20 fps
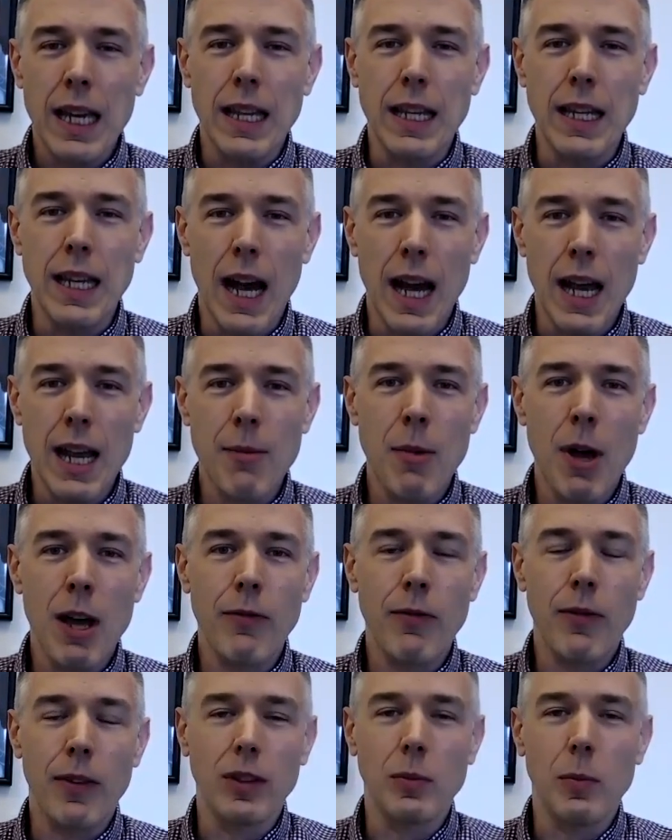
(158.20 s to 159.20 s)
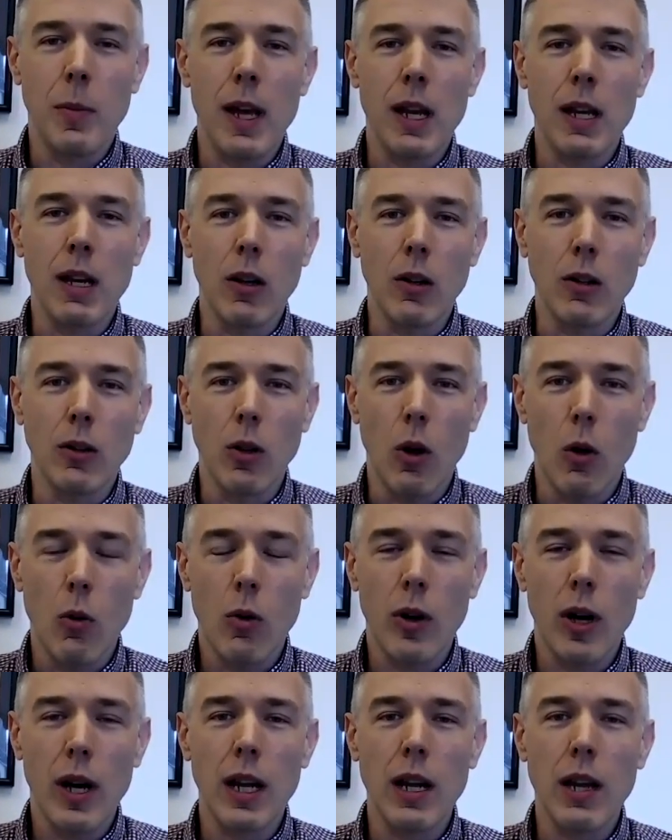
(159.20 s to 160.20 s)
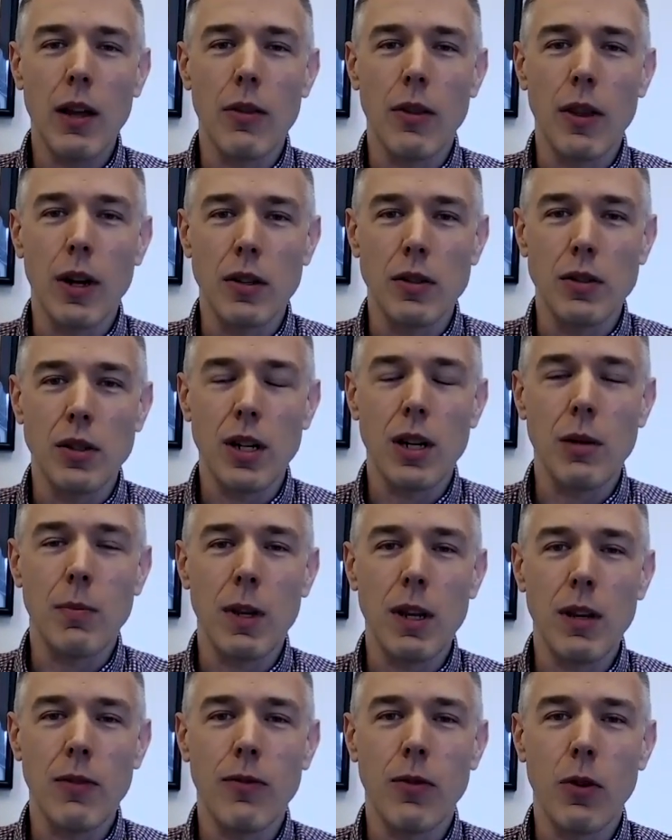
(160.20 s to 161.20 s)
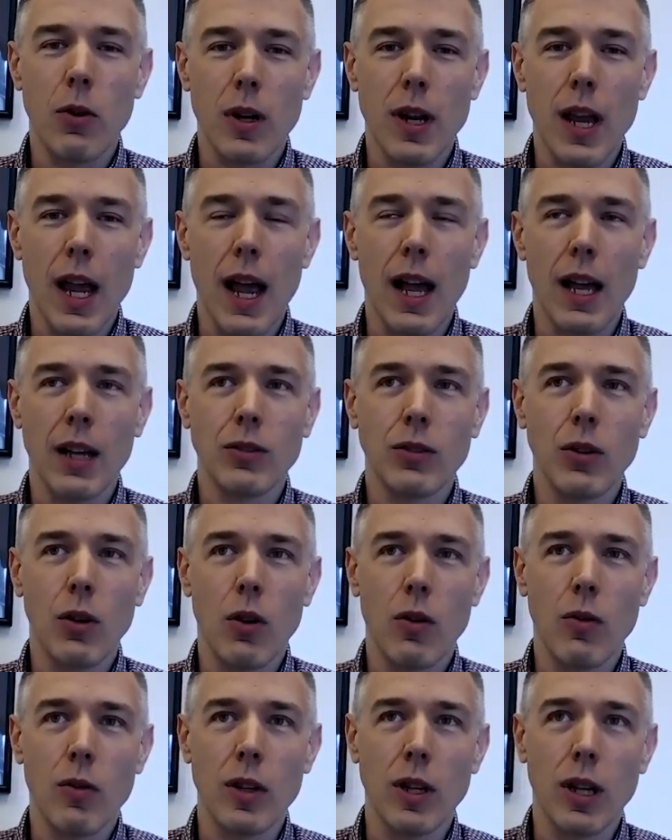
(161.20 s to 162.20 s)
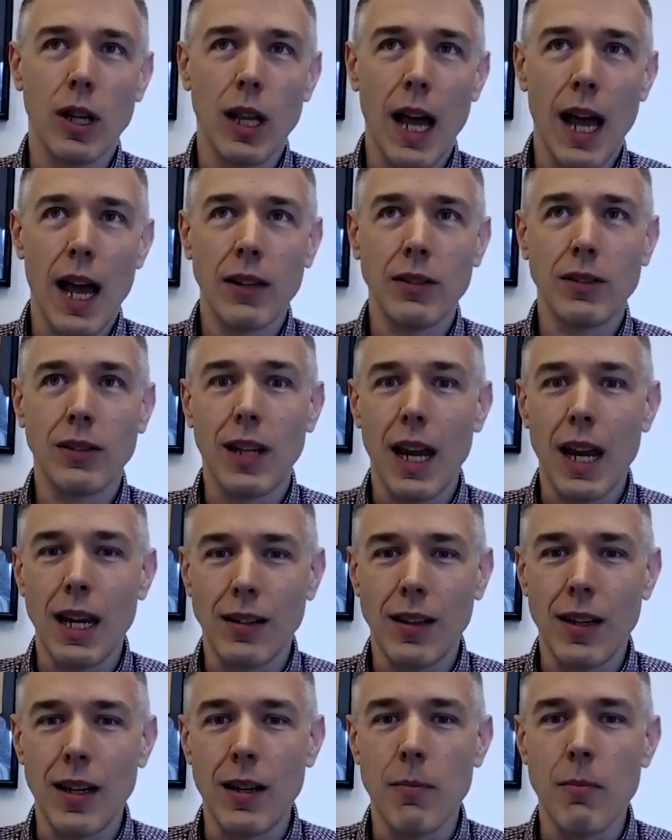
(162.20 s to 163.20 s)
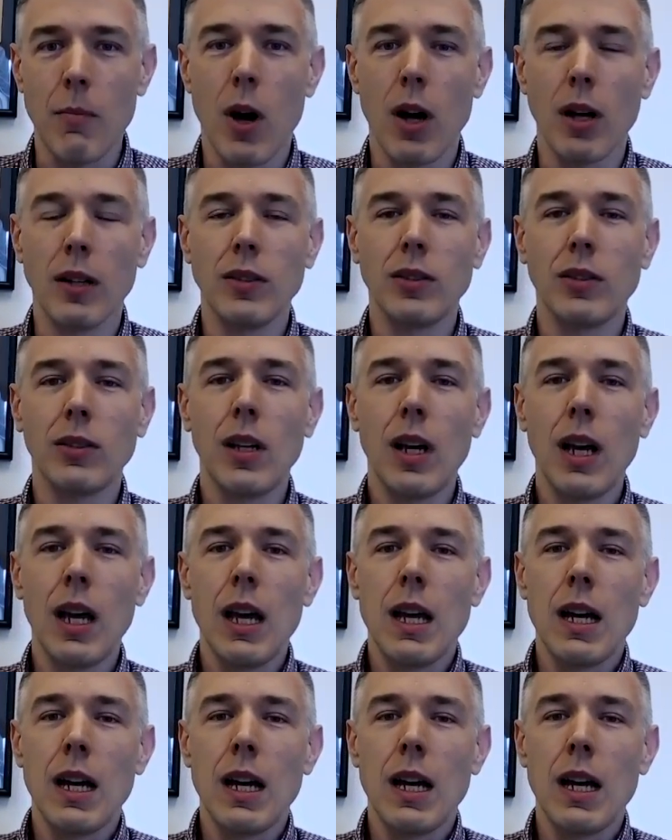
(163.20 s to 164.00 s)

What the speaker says: The IMF has been lowering their GDP forecast over the last 18 months.